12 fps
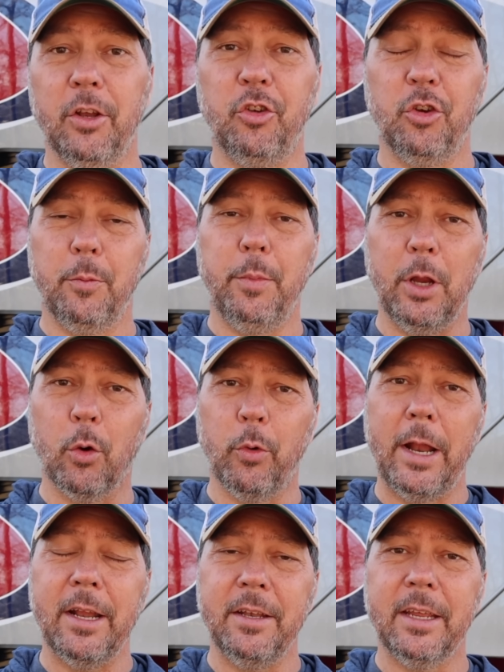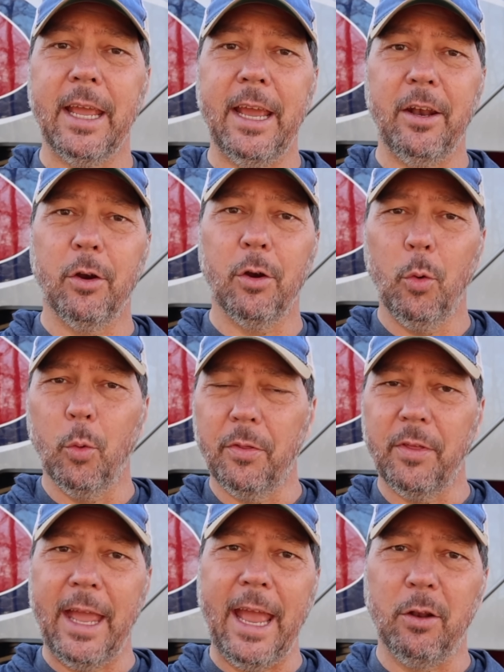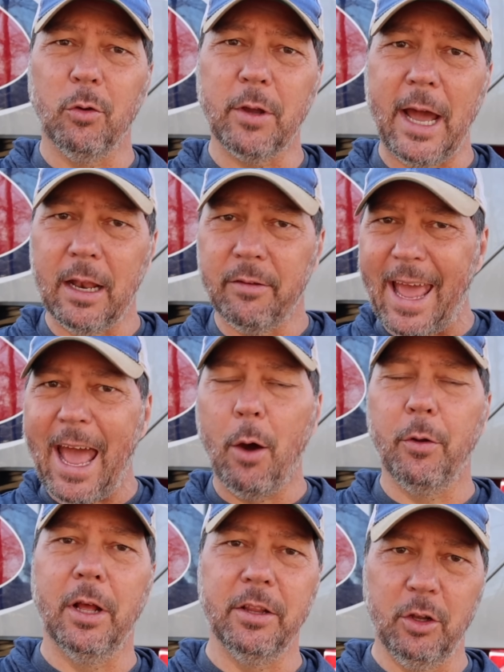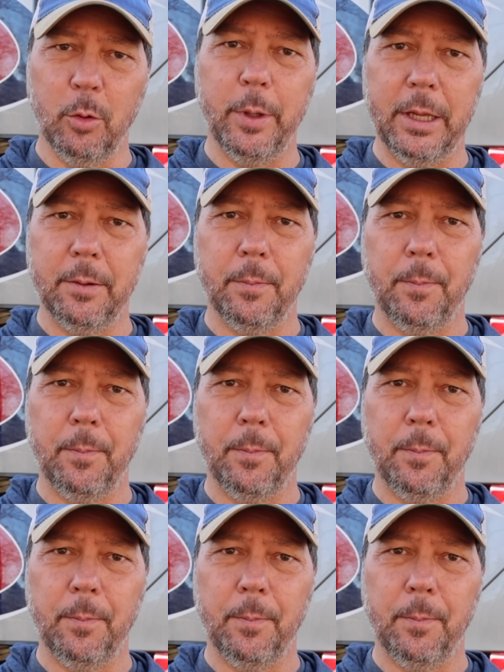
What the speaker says: should be a red indicator with the handle kind of out a little bit.